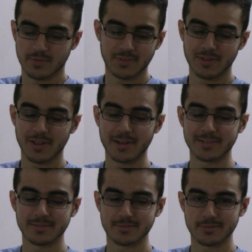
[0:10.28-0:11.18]
I've done a lot
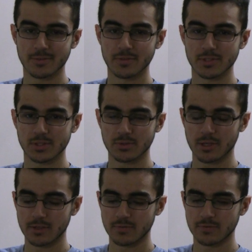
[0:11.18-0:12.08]
over the school.
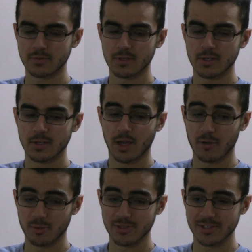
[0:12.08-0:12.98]
I've I
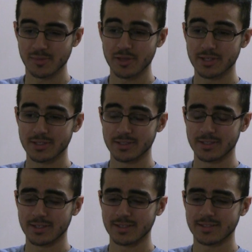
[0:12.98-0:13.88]
participated in
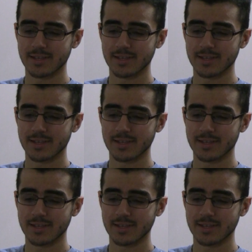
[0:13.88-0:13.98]
uh,